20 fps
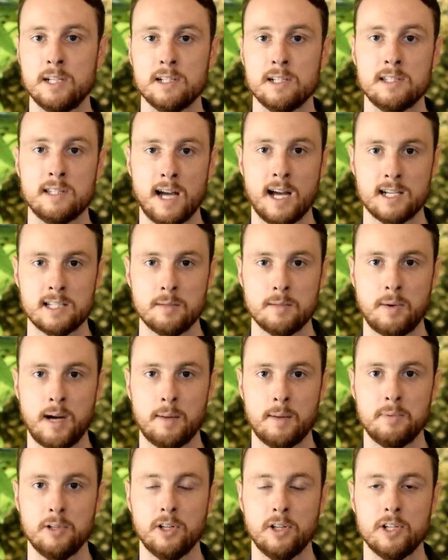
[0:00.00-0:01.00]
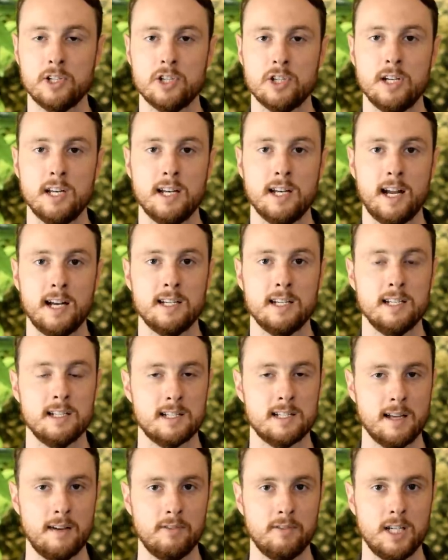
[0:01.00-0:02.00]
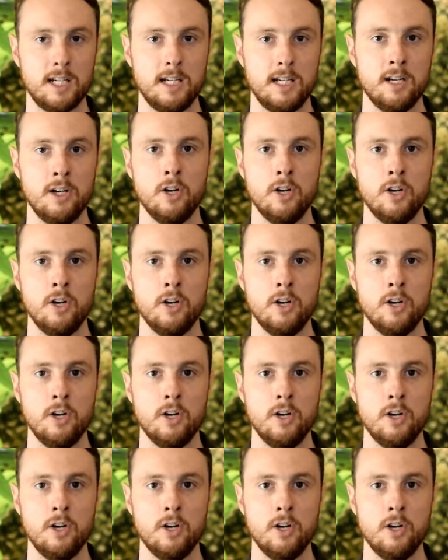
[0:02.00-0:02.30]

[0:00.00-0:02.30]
that's the population in 1970